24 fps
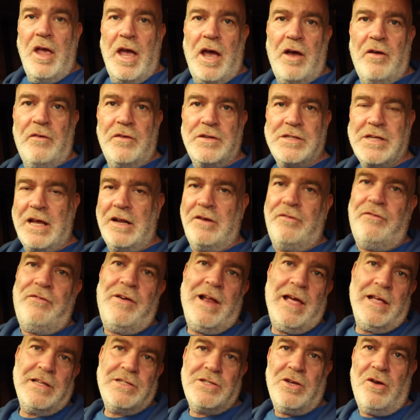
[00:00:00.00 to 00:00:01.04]
Obviously I had a
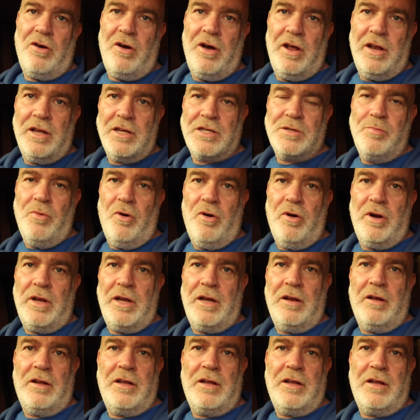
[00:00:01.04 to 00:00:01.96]
flat tire this morning.